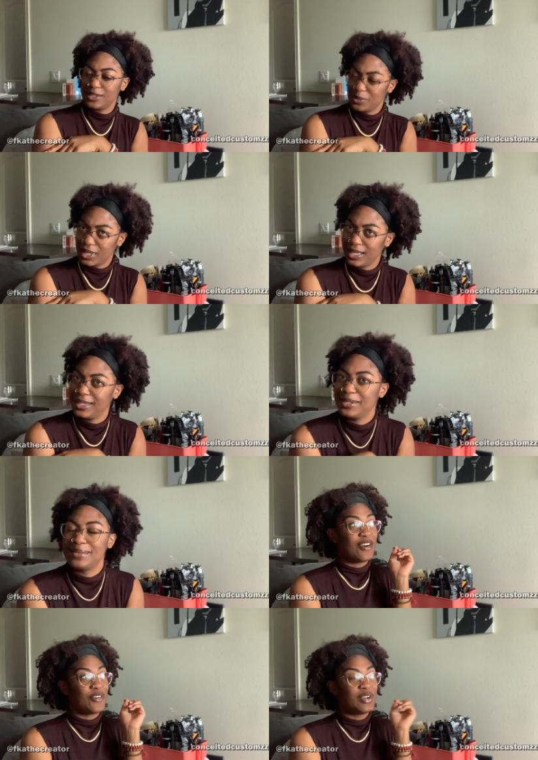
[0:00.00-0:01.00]
okay?
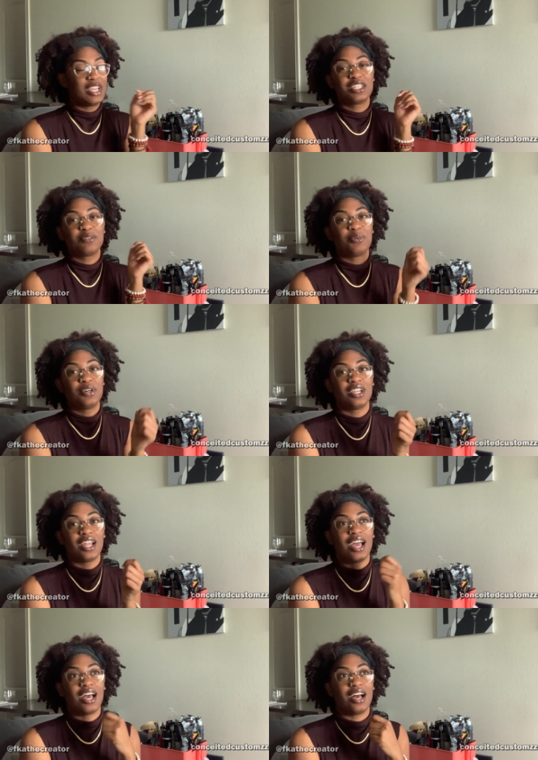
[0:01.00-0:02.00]
We should
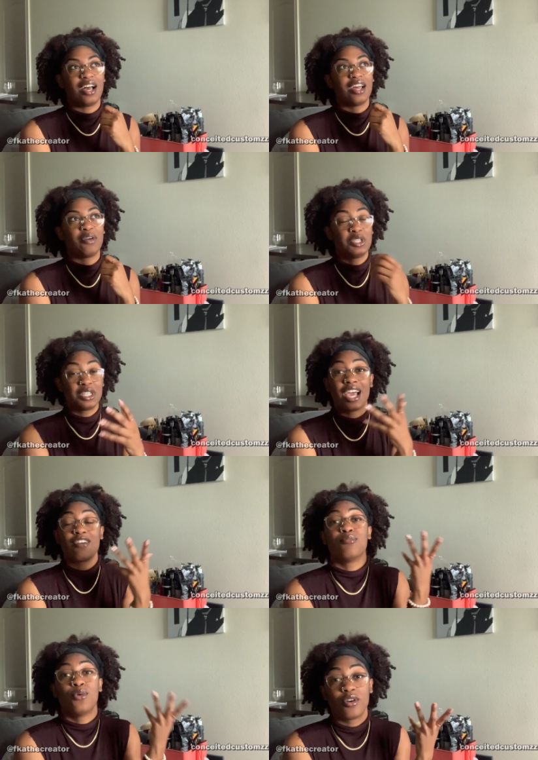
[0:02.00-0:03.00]

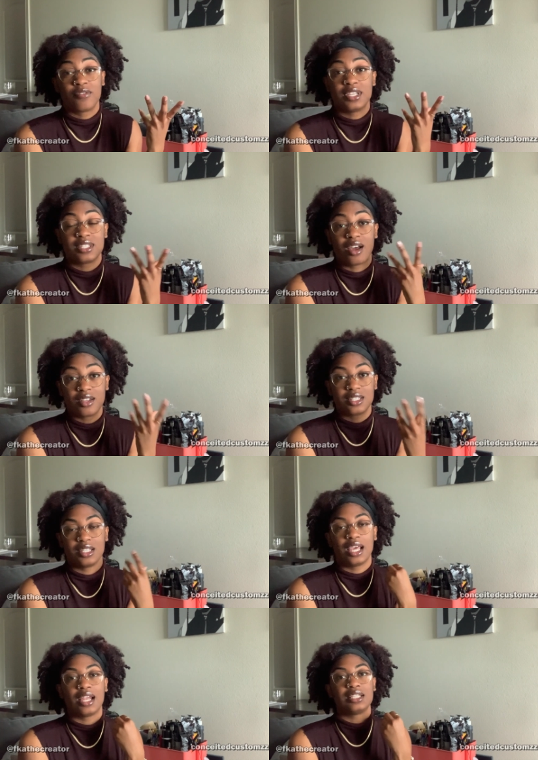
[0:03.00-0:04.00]
have more of this,
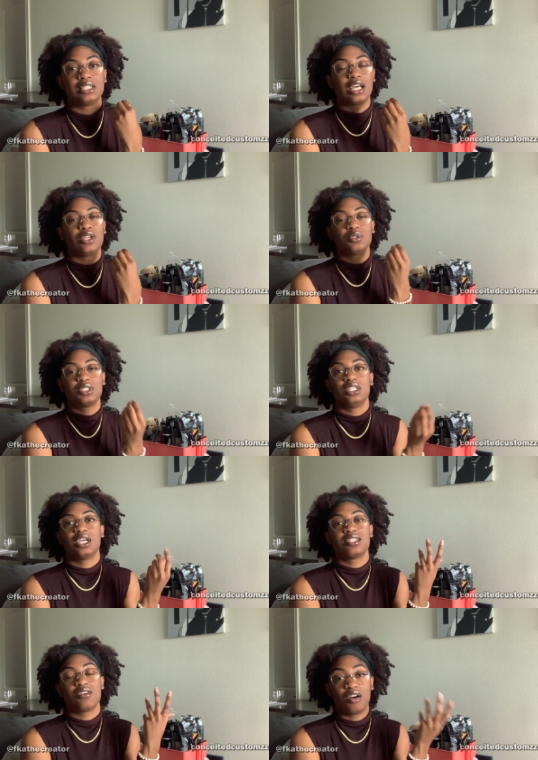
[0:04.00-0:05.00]
honestly, and I don't see
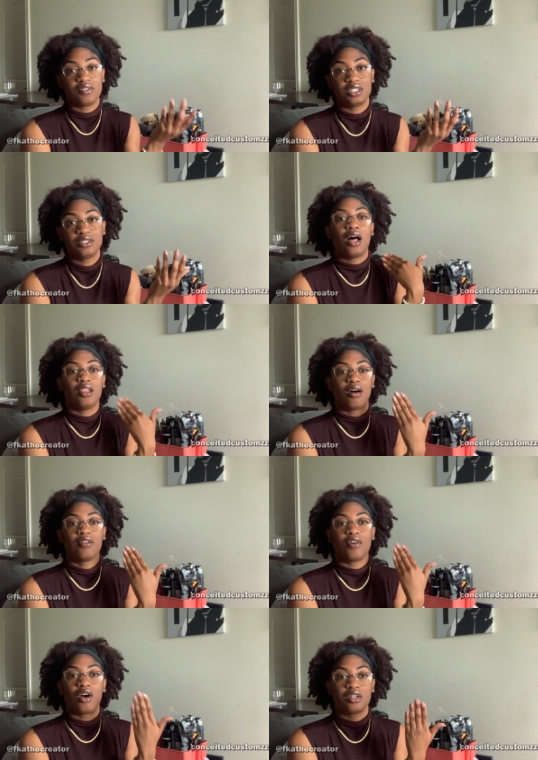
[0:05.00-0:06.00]
it as often. A lot
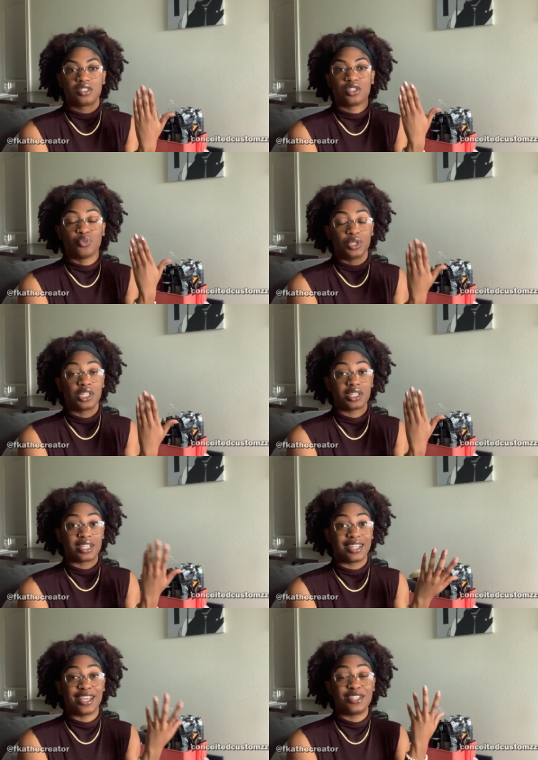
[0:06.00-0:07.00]
of artists really should
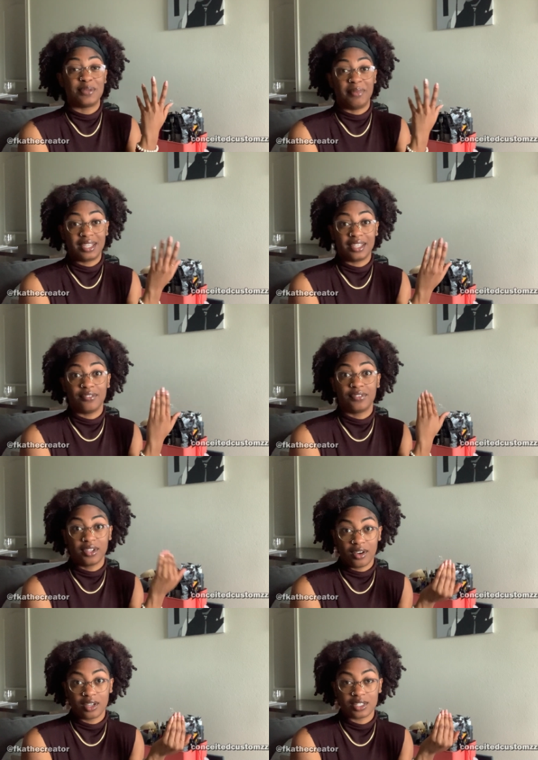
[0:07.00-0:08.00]
get into making
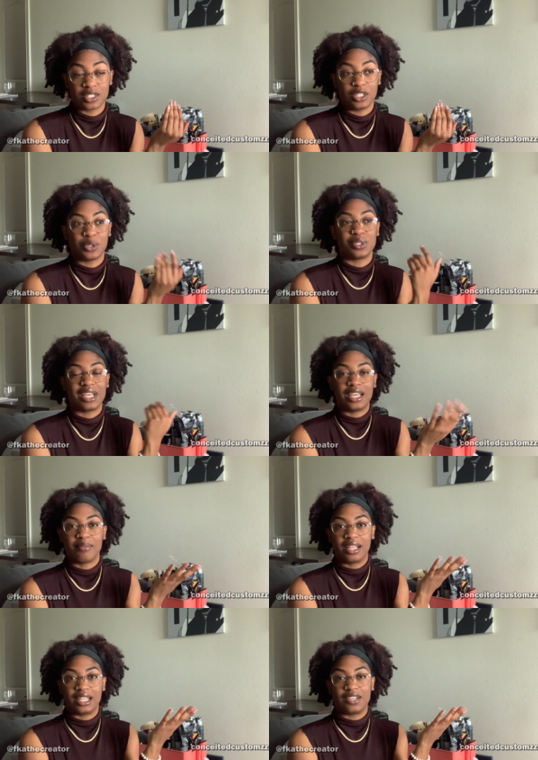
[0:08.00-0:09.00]
vlogs, you know, day in
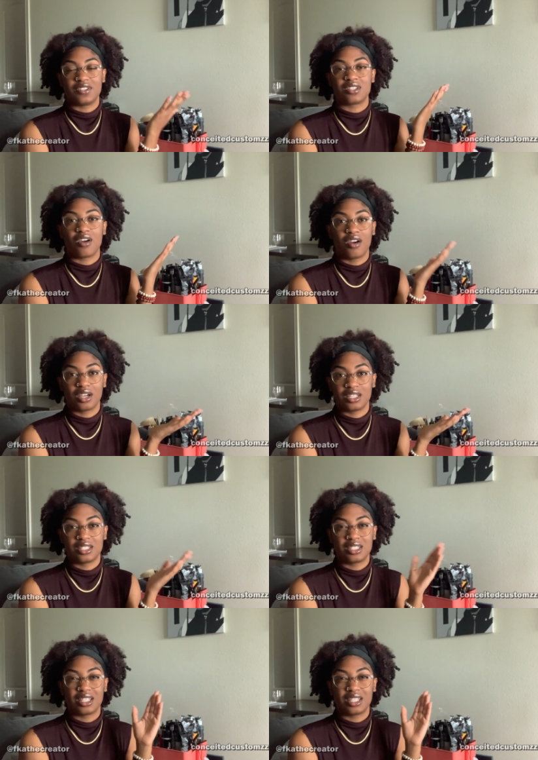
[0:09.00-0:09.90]
my life as an artist,